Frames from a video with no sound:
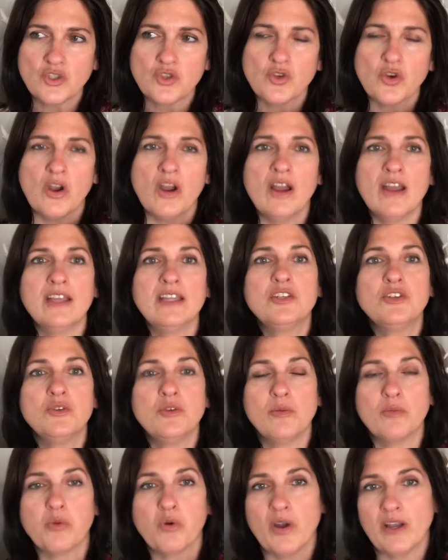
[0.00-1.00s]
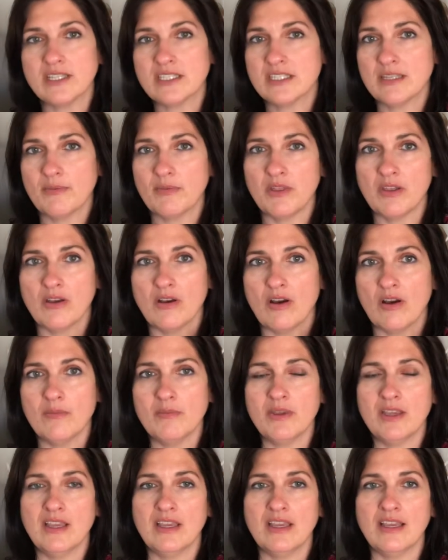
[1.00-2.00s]
trying to impress something on
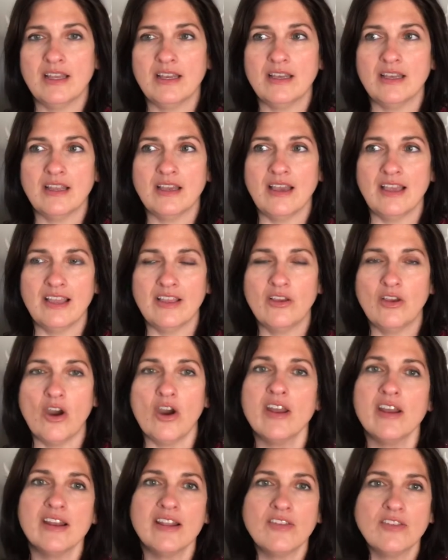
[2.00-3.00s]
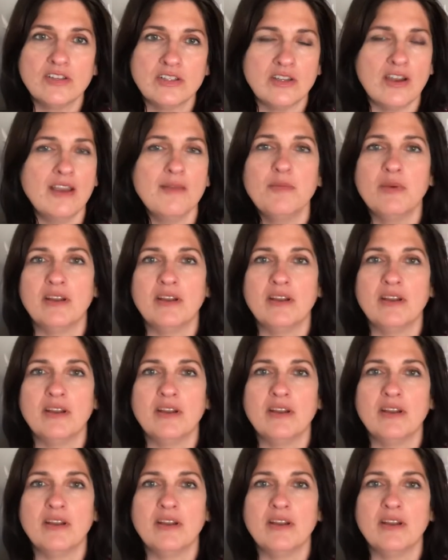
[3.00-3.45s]
me and I got it at the time,